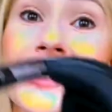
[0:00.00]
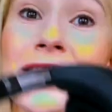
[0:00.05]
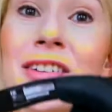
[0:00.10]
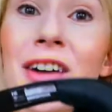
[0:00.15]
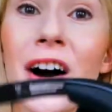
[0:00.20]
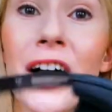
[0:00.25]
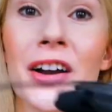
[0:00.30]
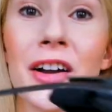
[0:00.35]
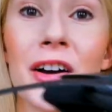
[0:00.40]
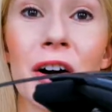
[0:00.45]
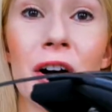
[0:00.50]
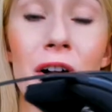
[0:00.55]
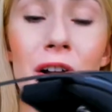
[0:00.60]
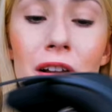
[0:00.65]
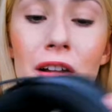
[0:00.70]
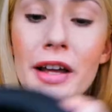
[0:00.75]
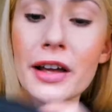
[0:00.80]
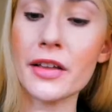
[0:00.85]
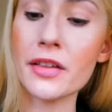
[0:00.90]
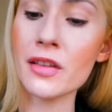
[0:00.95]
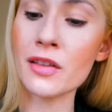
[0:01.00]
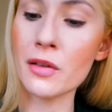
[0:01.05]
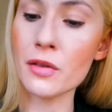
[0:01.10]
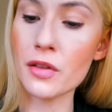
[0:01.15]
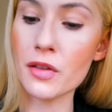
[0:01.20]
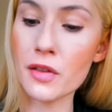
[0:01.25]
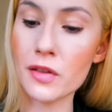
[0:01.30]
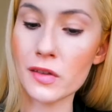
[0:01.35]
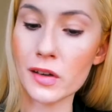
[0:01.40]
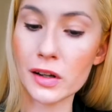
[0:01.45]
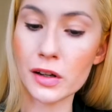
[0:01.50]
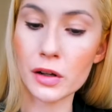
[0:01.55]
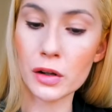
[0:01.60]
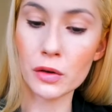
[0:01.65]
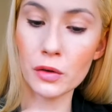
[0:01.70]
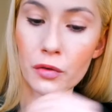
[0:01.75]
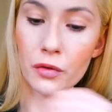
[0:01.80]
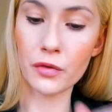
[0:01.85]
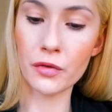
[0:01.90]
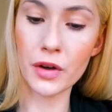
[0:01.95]
Not a HoloLens,
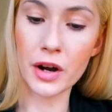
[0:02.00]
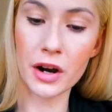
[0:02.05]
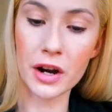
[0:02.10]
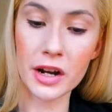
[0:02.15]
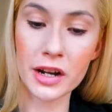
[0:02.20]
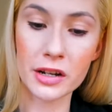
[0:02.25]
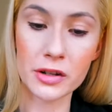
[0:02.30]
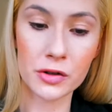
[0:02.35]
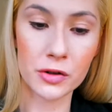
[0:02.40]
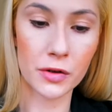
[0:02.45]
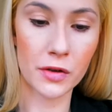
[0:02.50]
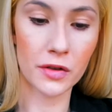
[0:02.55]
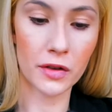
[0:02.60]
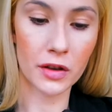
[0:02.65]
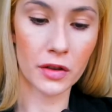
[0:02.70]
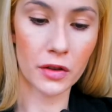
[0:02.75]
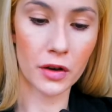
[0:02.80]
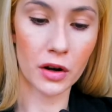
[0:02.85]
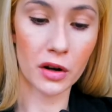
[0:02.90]
still very interesting though.